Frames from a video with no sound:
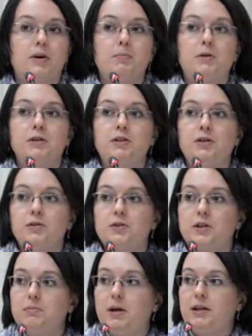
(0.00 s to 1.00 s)
is
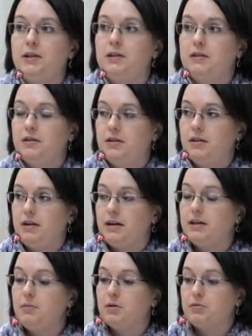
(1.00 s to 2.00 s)
reproduced in many
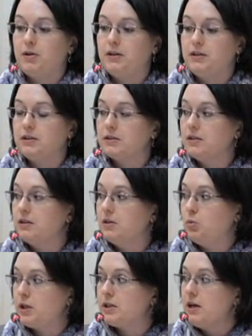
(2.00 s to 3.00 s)
academic writings in
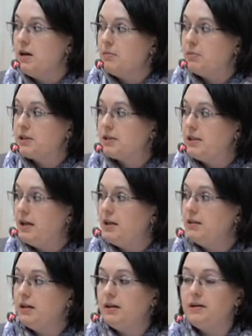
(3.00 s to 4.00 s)
the West. But
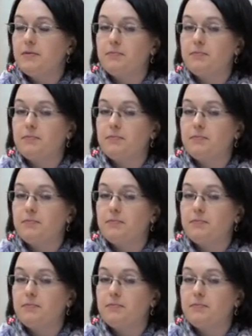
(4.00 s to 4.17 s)
still,